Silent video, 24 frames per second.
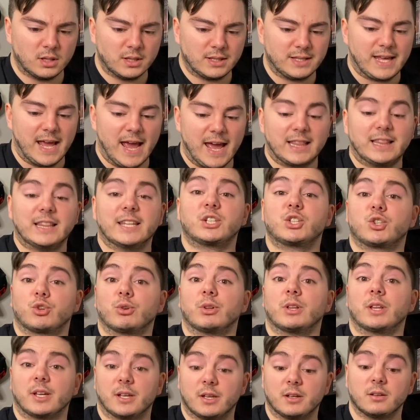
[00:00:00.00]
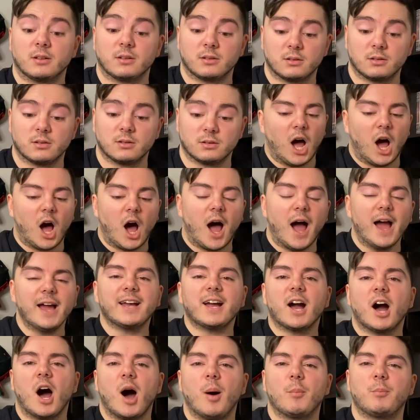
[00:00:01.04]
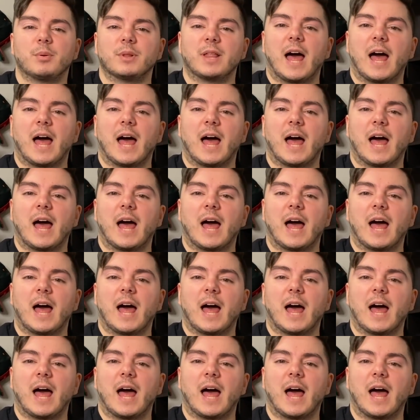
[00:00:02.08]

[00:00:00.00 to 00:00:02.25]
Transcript: Yeah, literally. I can't